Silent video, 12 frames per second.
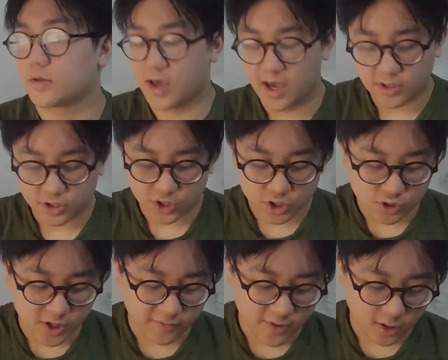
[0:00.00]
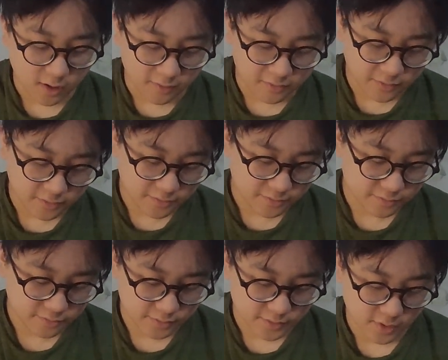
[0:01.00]
Cage is just trying to find love.
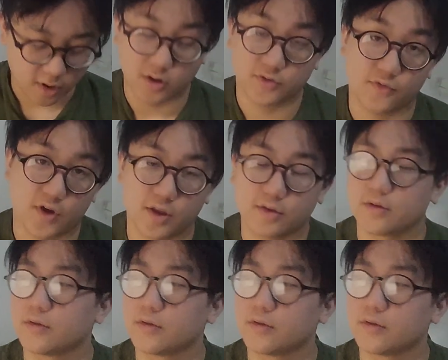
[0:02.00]
Hard to find.